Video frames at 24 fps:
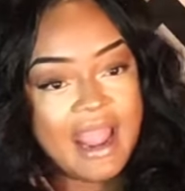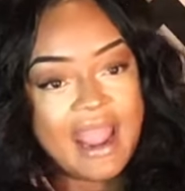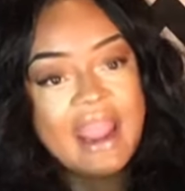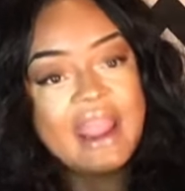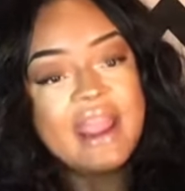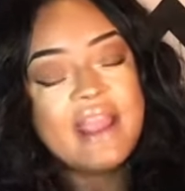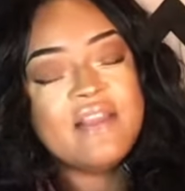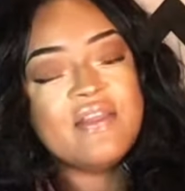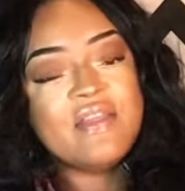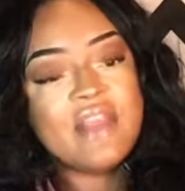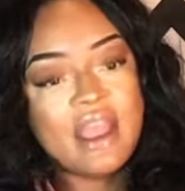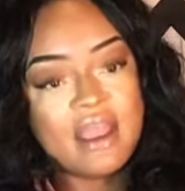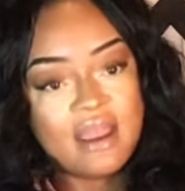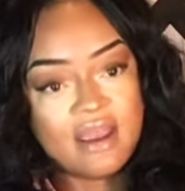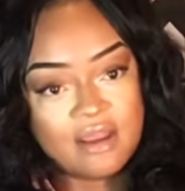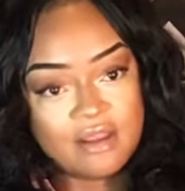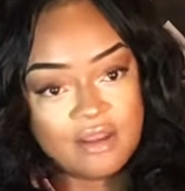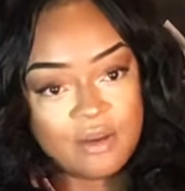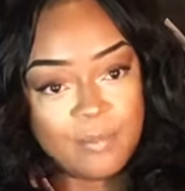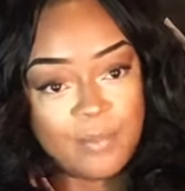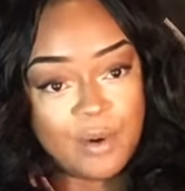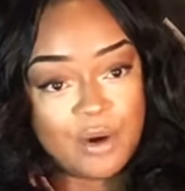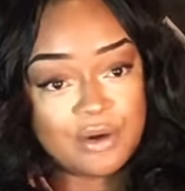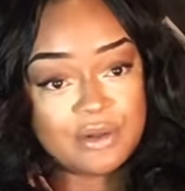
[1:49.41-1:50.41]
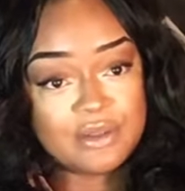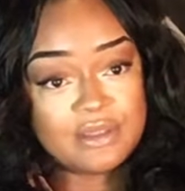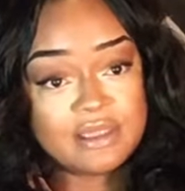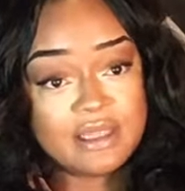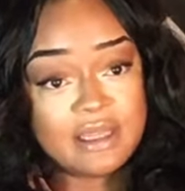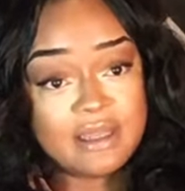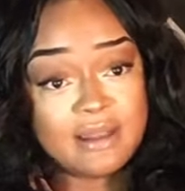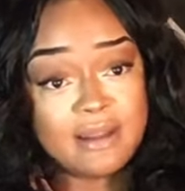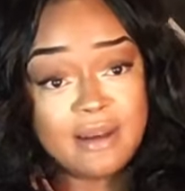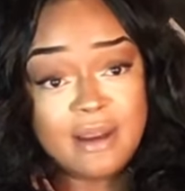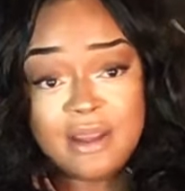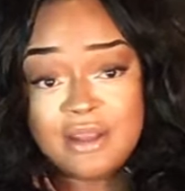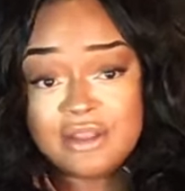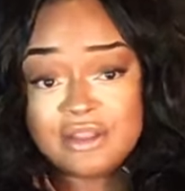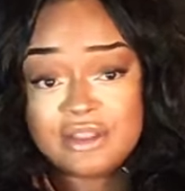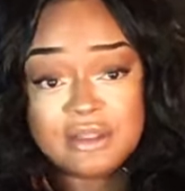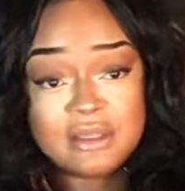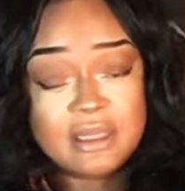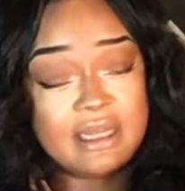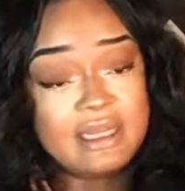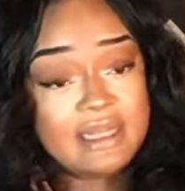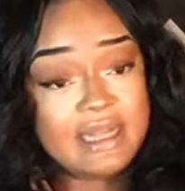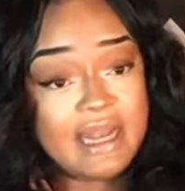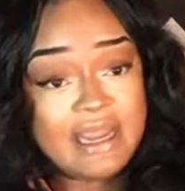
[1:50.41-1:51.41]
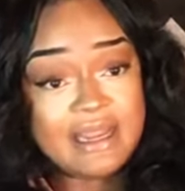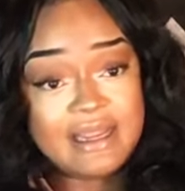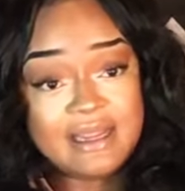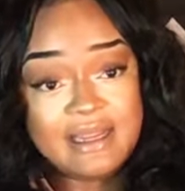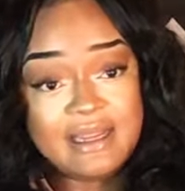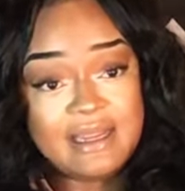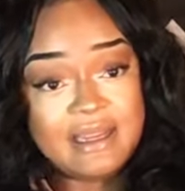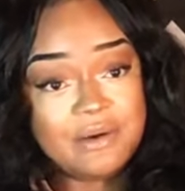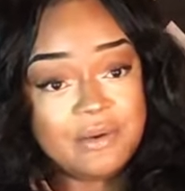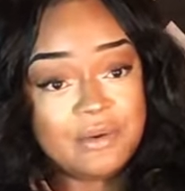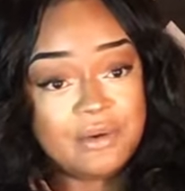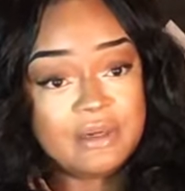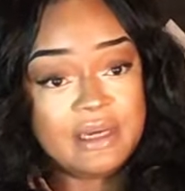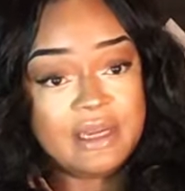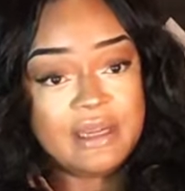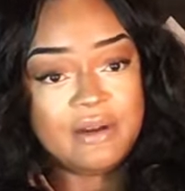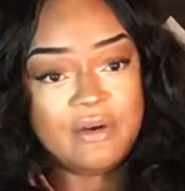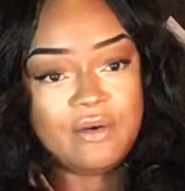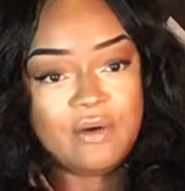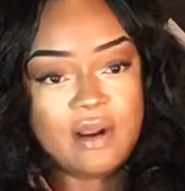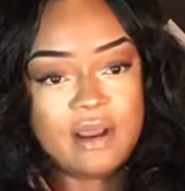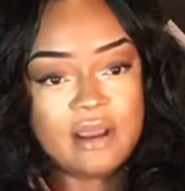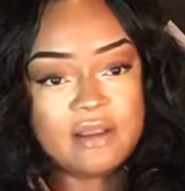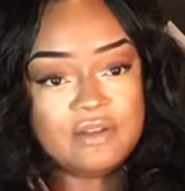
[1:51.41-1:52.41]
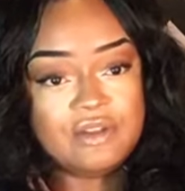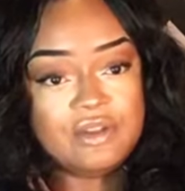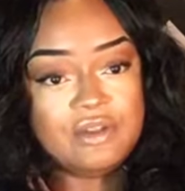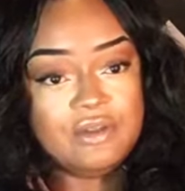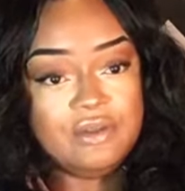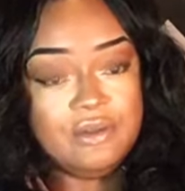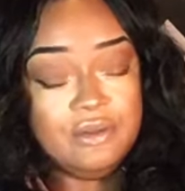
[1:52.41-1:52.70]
and that other person so that they can get on their grinds